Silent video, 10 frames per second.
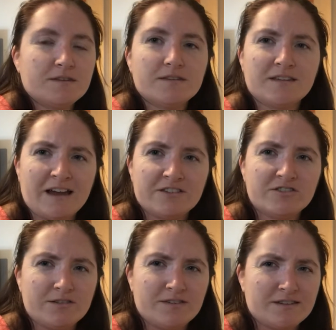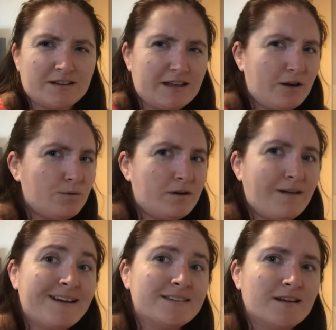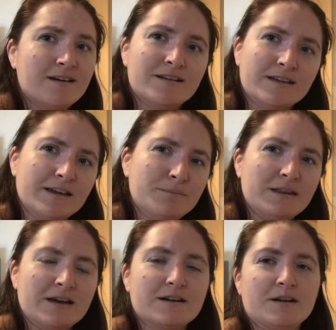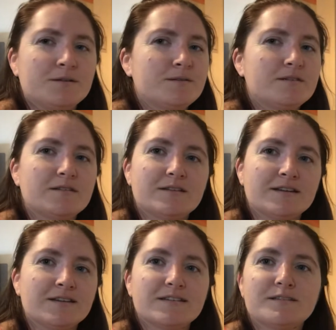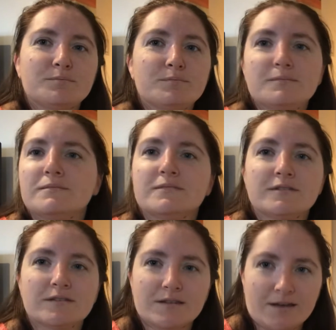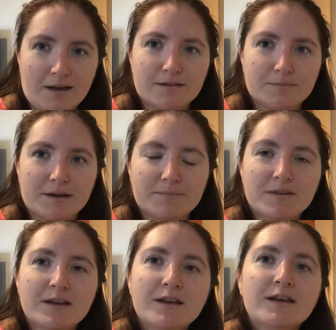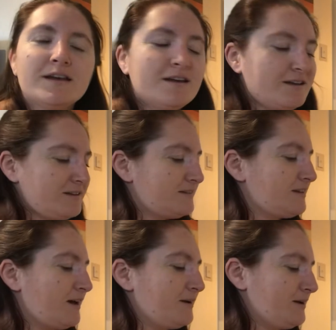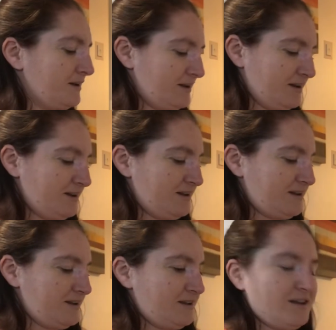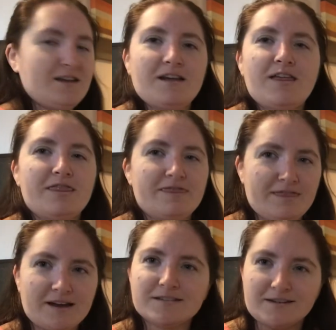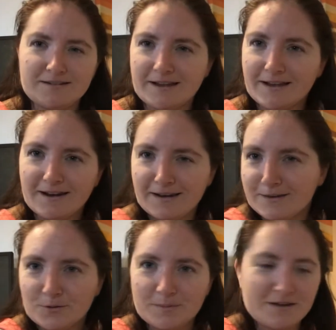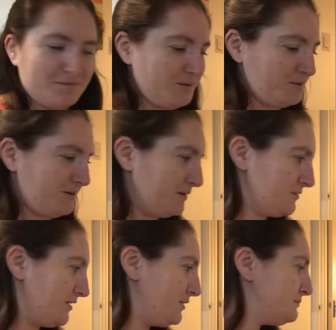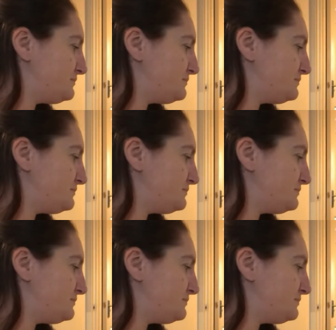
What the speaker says: to actually physically hold a lighter and be that close, it scares me. So that's going to take a little bit of building up to.